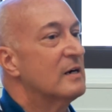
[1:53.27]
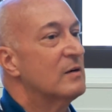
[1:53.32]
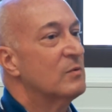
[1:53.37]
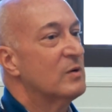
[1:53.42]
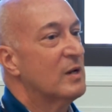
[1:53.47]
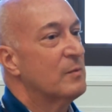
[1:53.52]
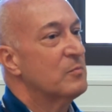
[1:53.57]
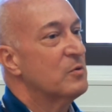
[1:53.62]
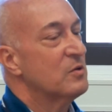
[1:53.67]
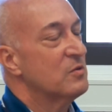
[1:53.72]

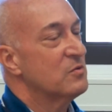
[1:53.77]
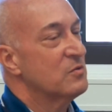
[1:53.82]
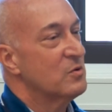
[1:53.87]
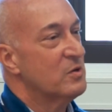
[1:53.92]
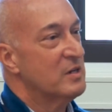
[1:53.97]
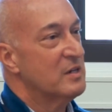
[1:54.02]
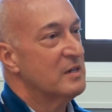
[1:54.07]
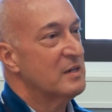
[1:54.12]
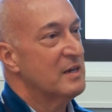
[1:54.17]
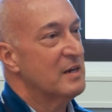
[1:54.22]
When I put
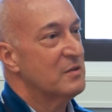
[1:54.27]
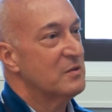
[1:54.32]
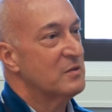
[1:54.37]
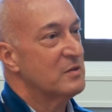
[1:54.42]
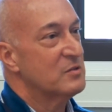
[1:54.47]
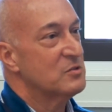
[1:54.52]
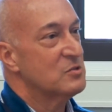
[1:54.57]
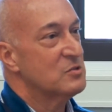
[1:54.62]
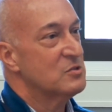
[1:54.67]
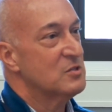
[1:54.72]
30 together,
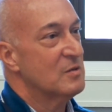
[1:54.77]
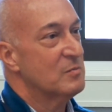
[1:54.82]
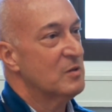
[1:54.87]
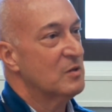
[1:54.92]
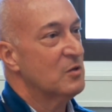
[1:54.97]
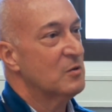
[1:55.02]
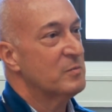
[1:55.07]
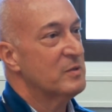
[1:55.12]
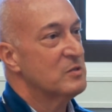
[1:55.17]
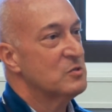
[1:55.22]
it just seemed a
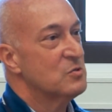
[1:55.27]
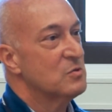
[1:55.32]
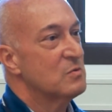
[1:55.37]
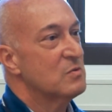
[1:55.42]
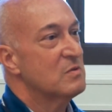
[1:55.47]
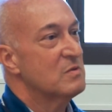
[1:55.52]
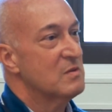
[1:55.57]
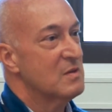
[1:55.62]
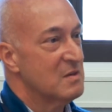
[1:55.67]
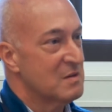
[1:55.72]
little bit too
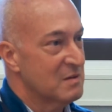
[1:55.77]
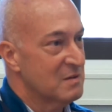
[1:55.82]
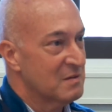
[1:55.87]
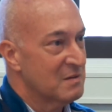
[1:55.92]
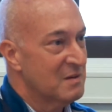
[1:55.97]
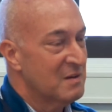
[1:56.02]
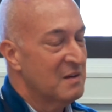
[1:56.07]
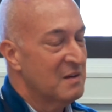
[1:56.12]
thin.